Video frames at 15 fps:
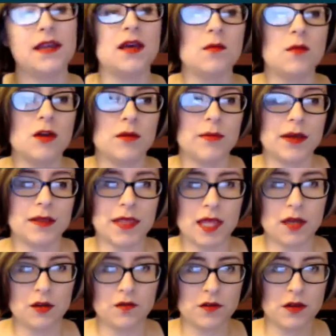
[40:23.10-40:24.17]
out more about that
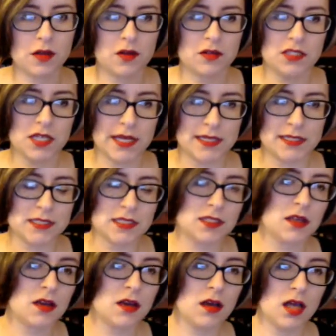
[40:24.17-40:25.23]
over on
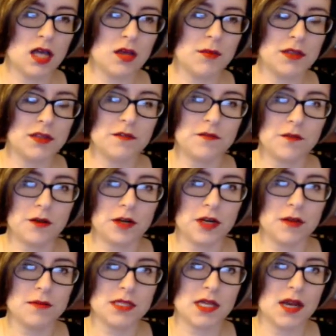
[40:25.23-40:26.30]
GoGigantic.com, on the
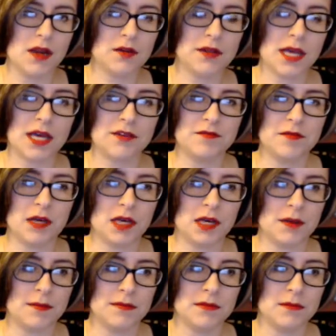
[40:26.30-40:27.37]
forums, and I know they have
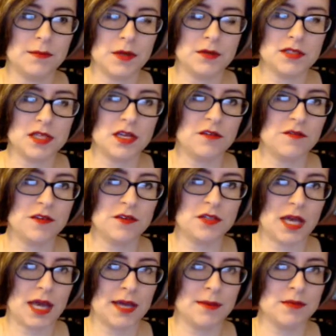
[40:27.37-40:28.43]
posted it a few
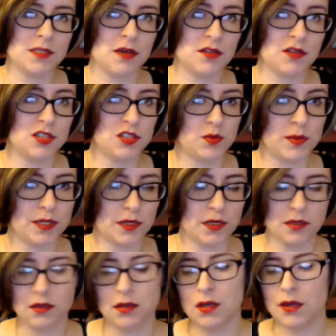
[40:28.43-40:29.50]
times on their Twitter
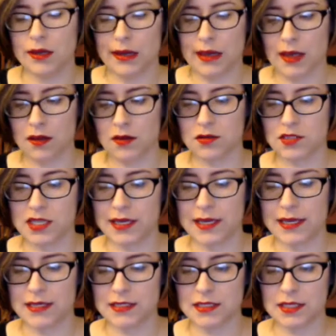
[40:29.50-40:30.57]
at
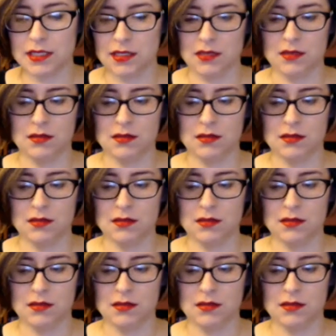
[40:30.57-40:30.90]
GoGigantic.